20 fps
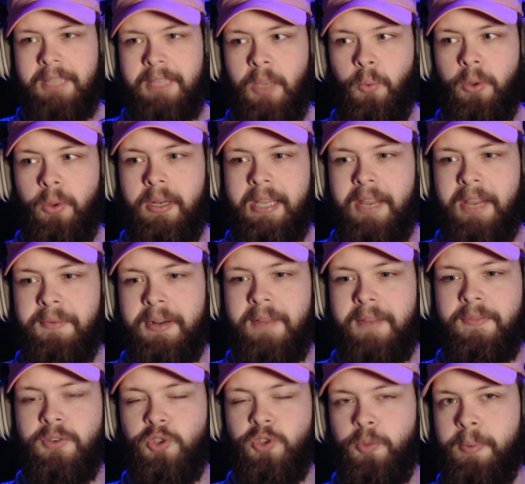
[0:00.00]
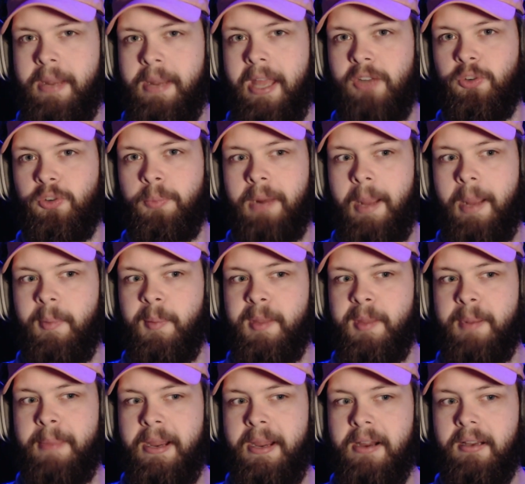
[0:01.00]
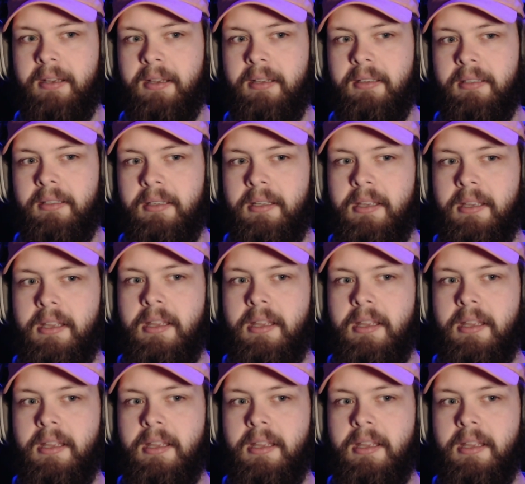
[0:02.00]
They want to get rid of the supernatural problem in America.